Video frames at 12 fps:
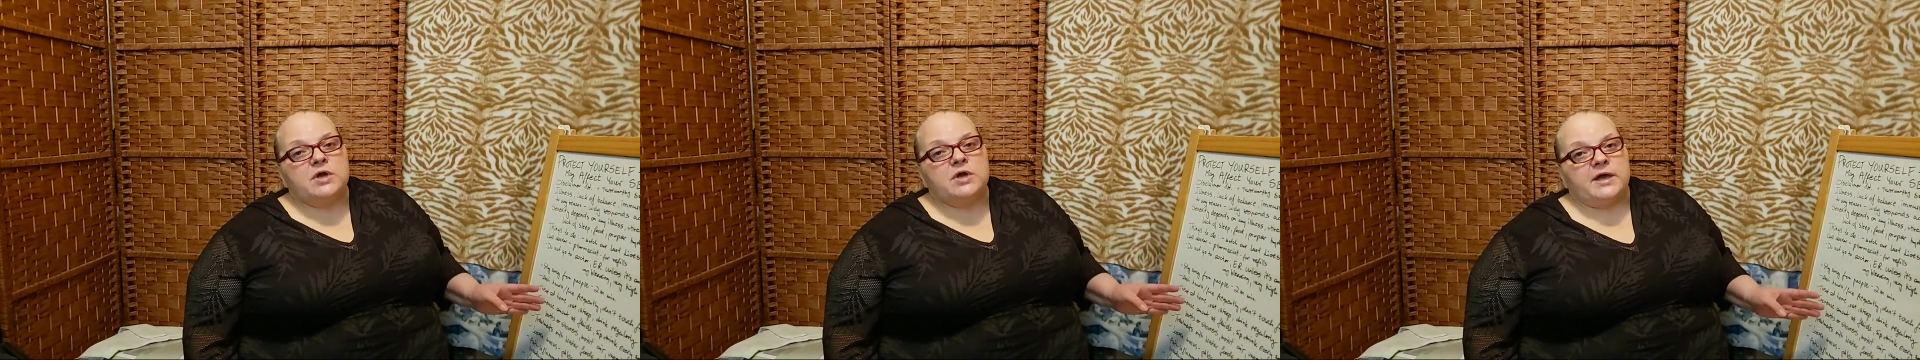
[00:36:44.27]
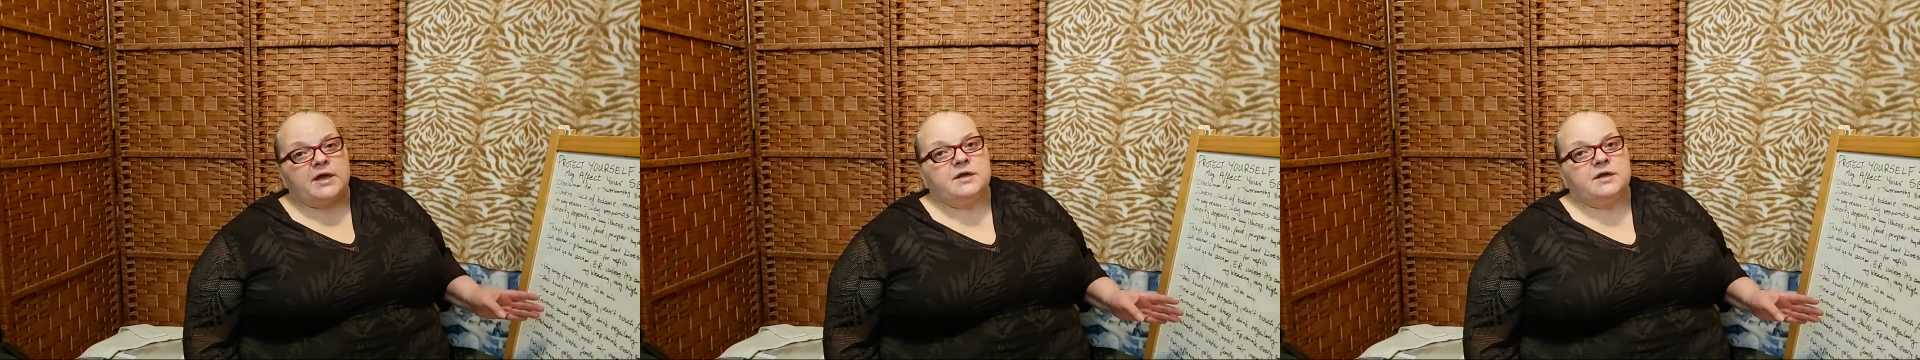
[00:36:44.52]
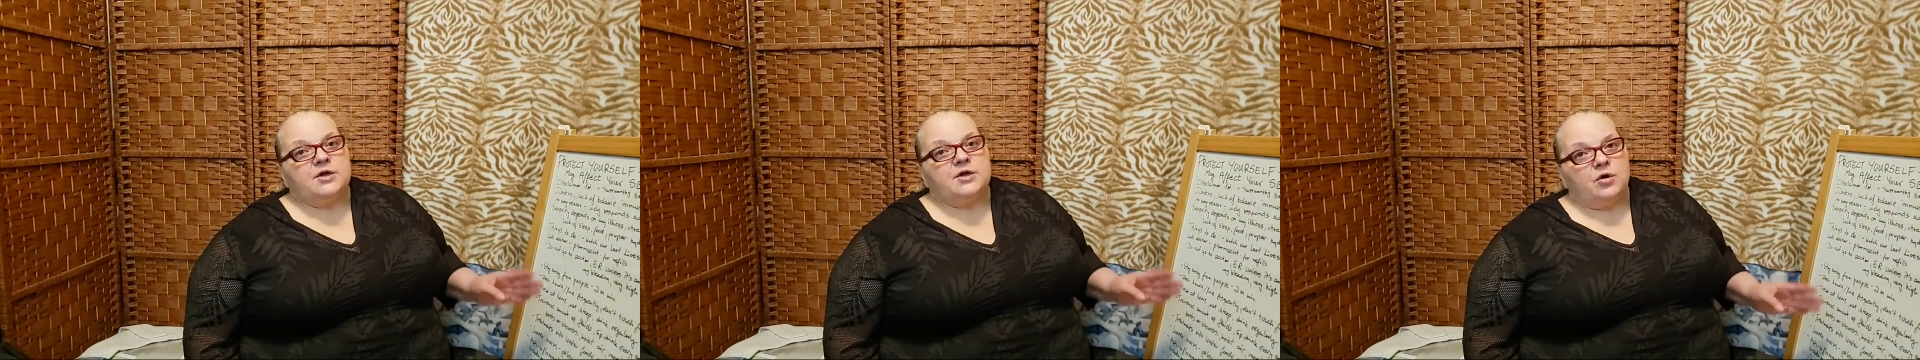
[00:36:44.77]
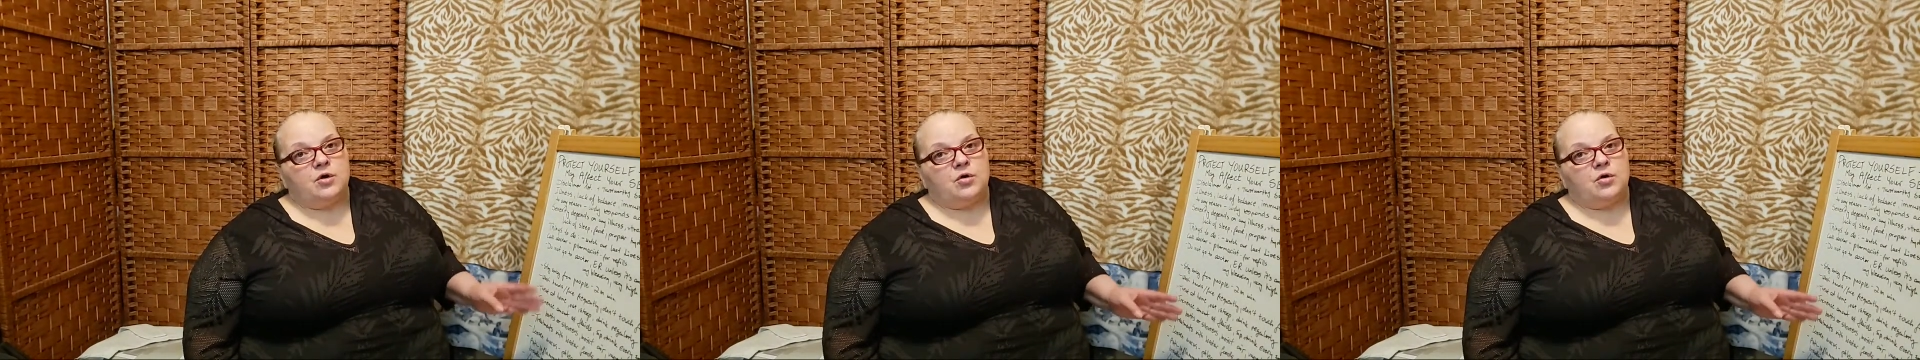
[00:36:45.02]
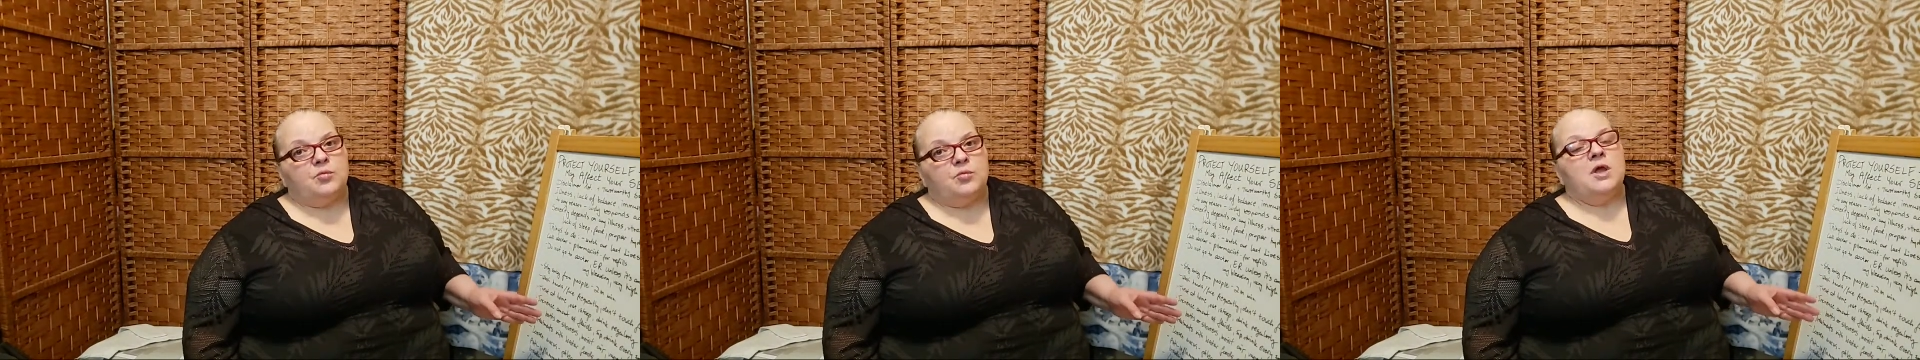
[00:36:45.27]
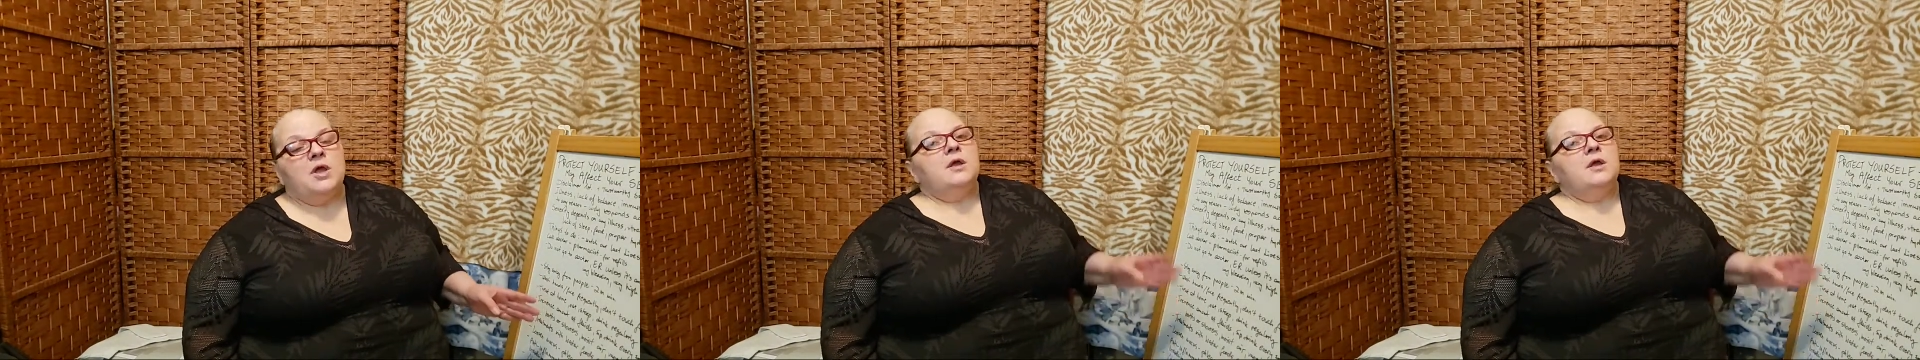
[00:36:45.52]
can at home.
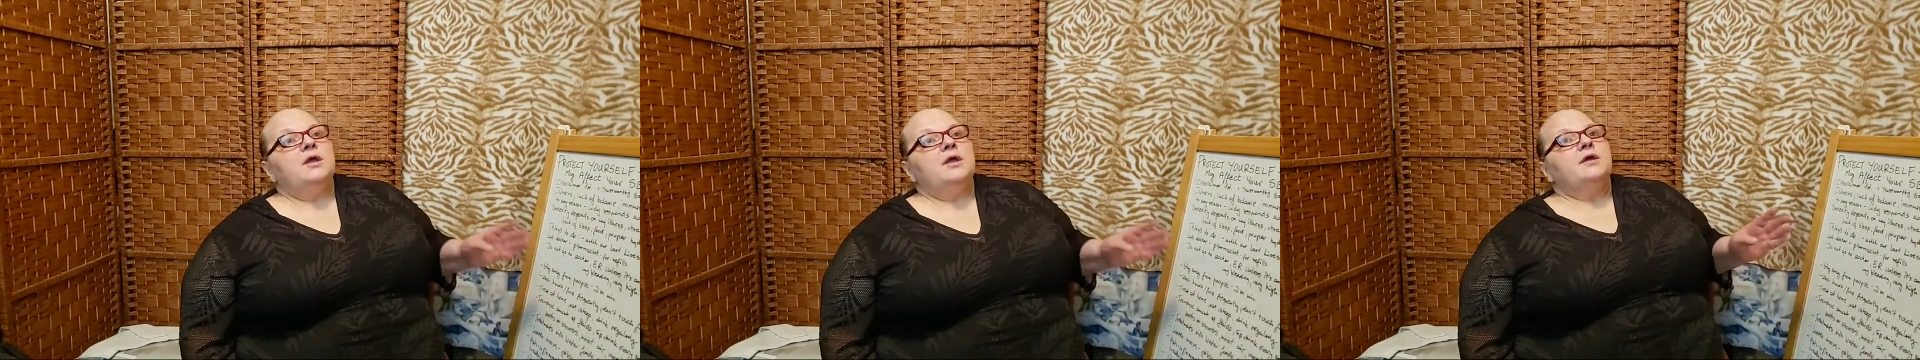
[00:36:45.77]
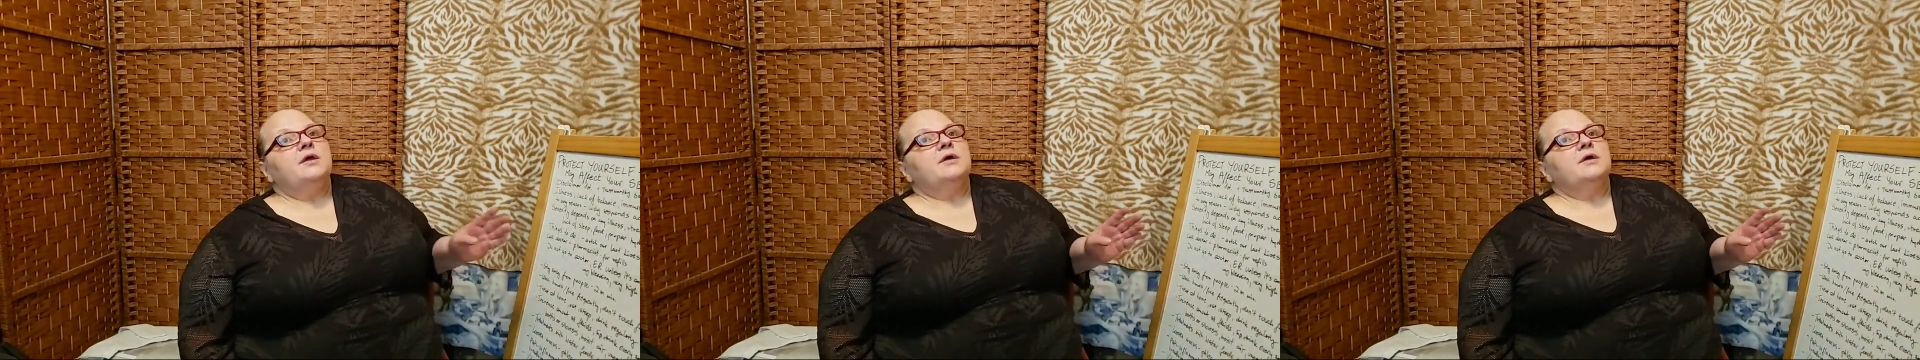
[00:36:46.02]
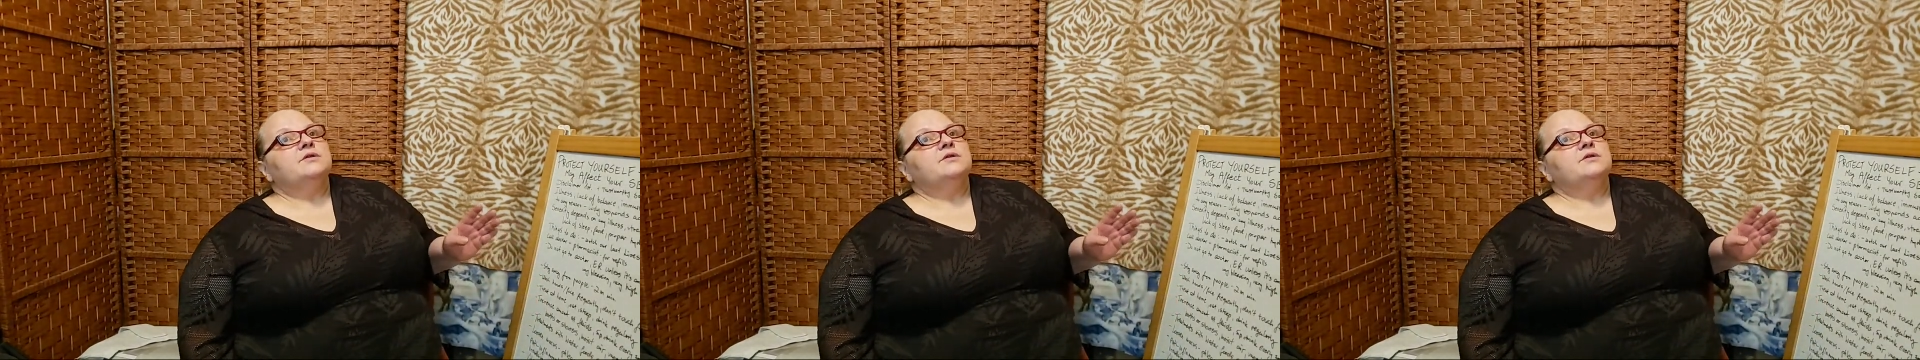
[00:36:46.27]
uh,